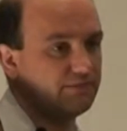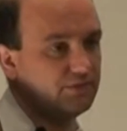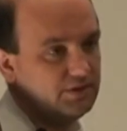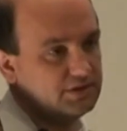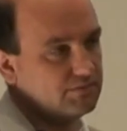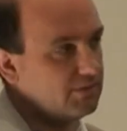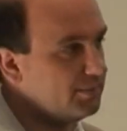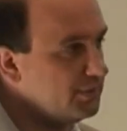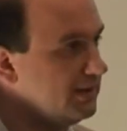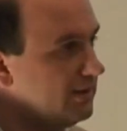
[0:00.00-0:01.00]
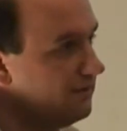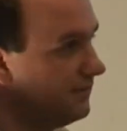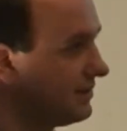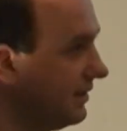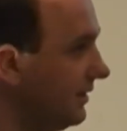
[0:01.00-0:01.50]
the fruit is ripening and
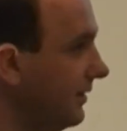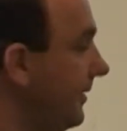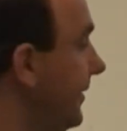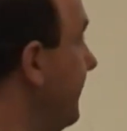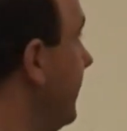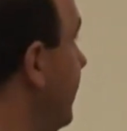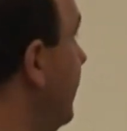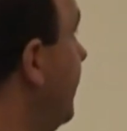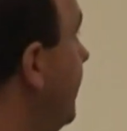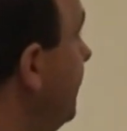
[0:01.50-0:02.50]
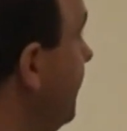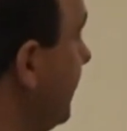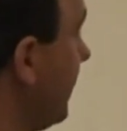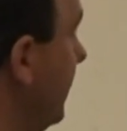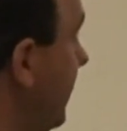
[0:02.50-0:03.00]
obviously um,
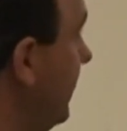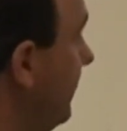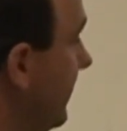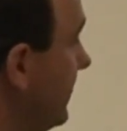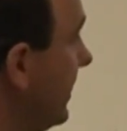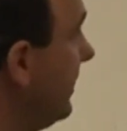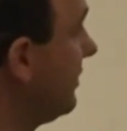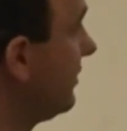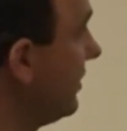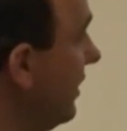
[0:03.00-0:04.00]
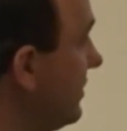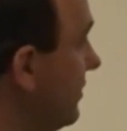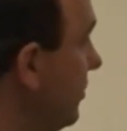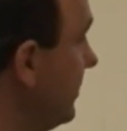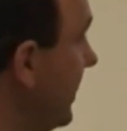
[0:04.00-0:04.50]
um, it's getting
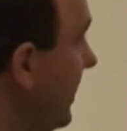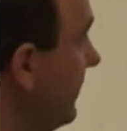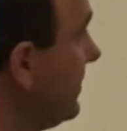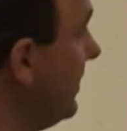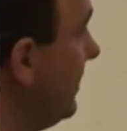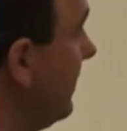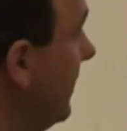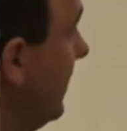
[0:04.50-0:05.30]
closer towards harvest, then,